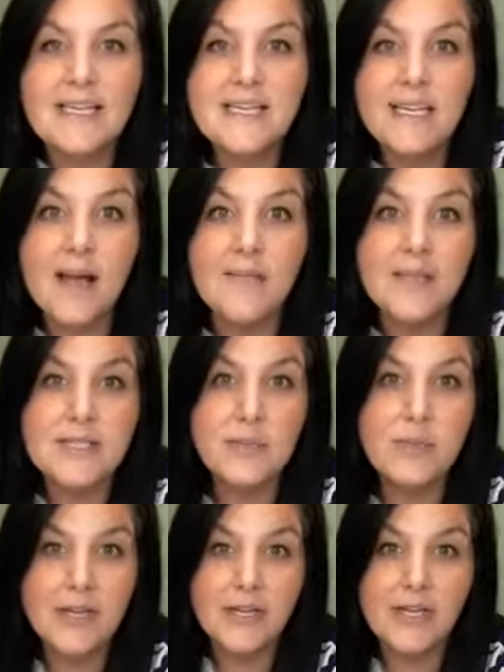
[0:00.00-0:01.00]
I see comments,
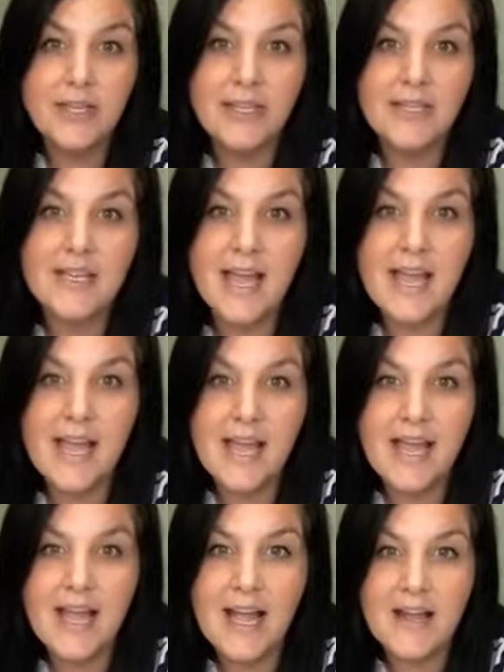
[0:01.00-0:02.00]
we are good.
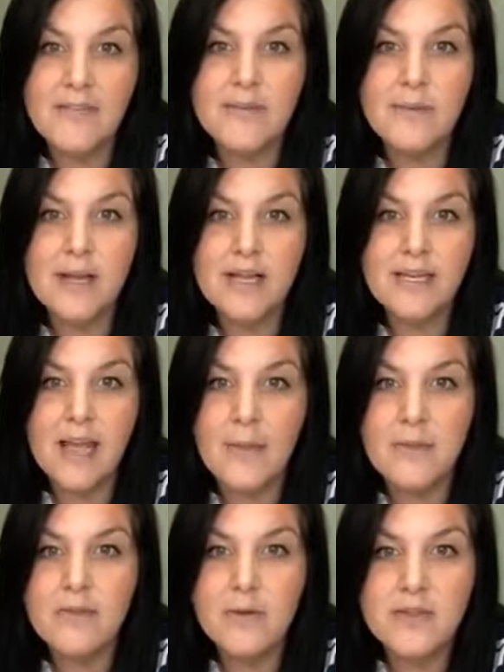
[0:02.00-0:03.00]
Yay, hi everyone,
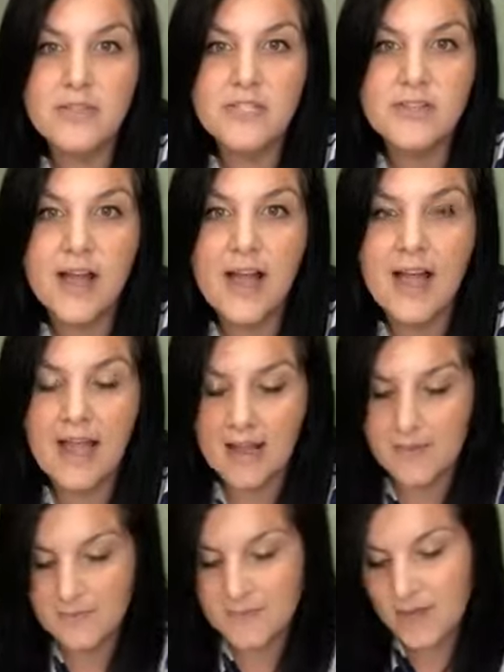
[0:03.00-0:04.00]
happy 4th of July.